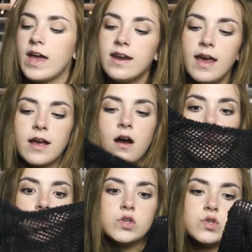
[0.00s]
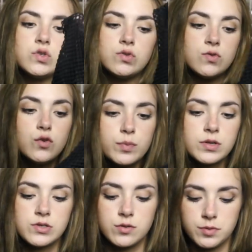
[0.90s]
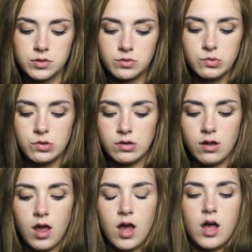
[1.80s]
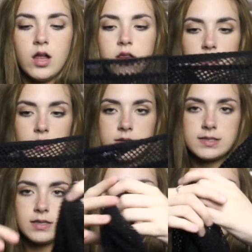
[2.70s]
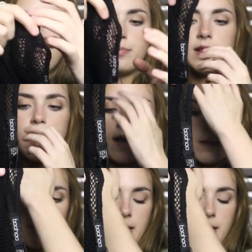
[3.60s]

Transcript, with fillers: Then I got this super, super cool long sleeve black